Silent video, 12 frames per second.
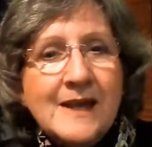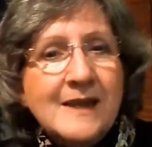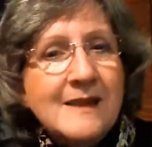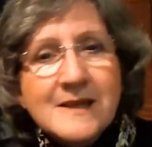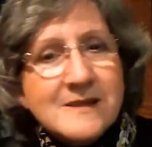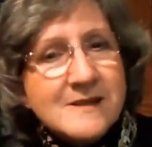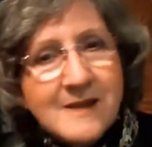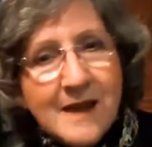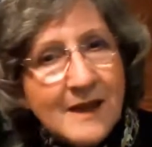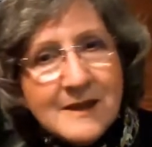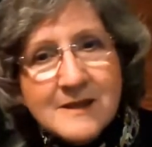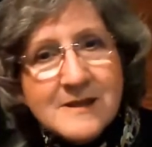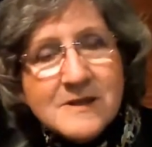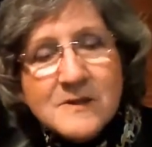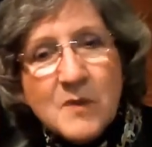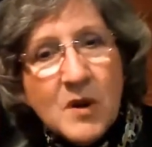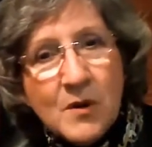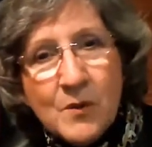that's not the
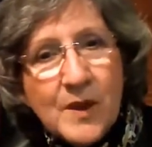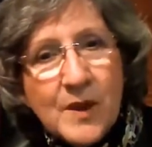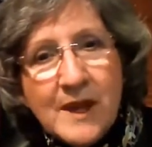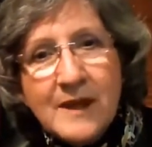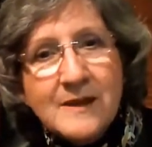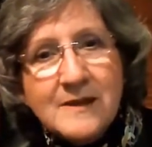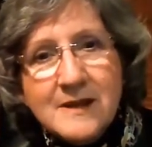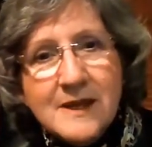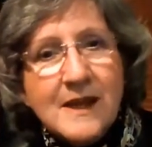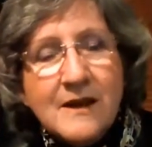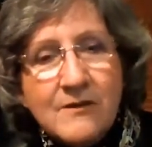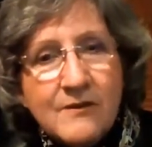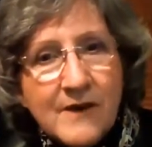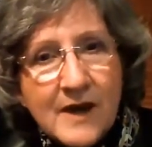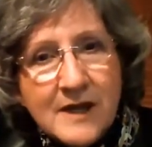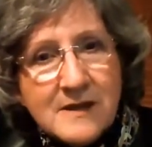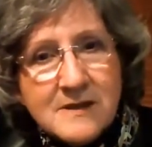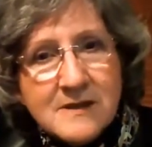smart way to get
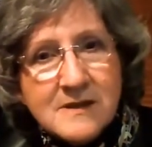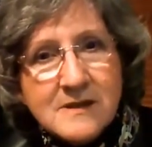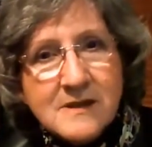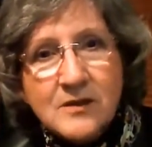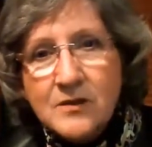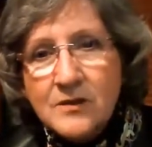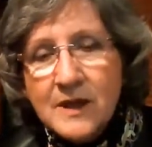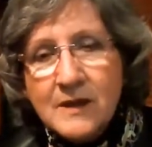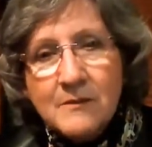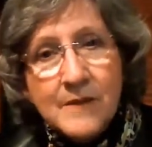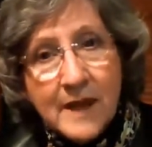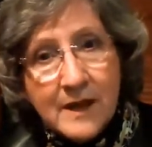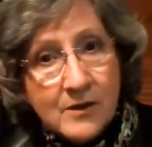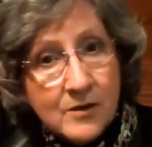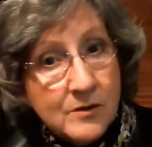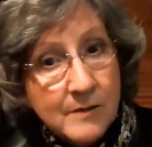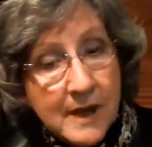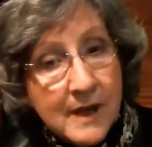advice. You don't get
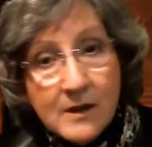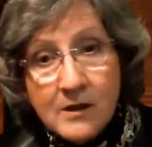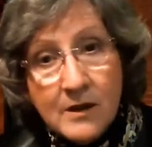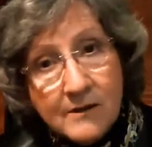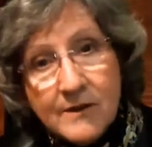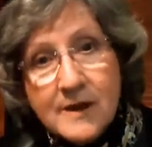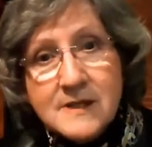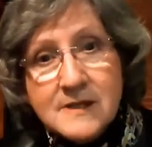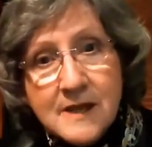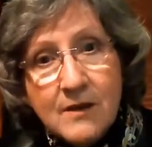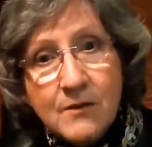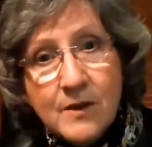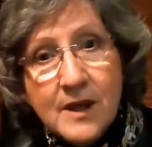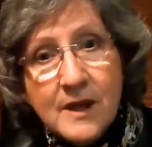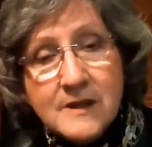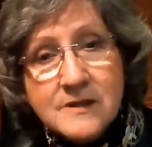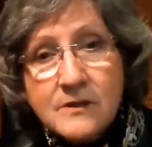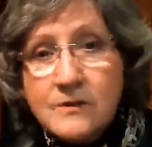good medical advice that
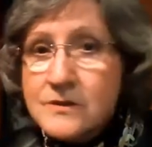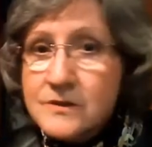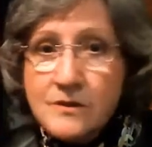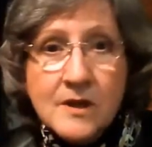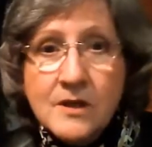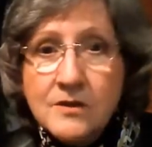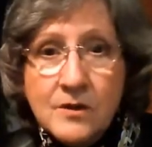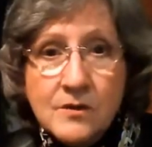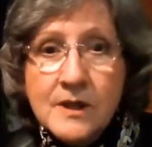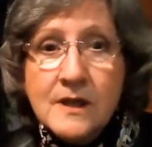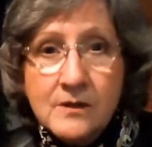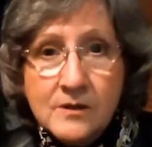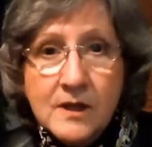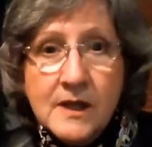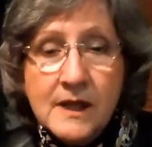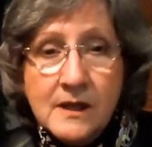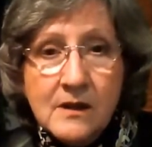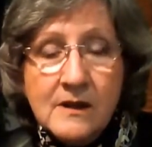way, so certainly you don't get good
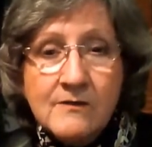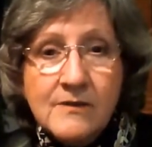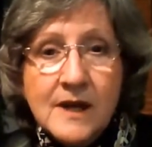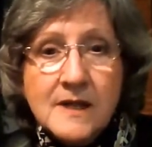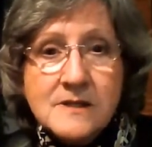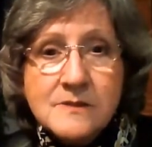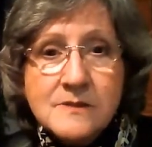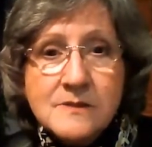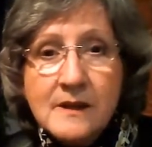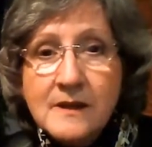legal advice by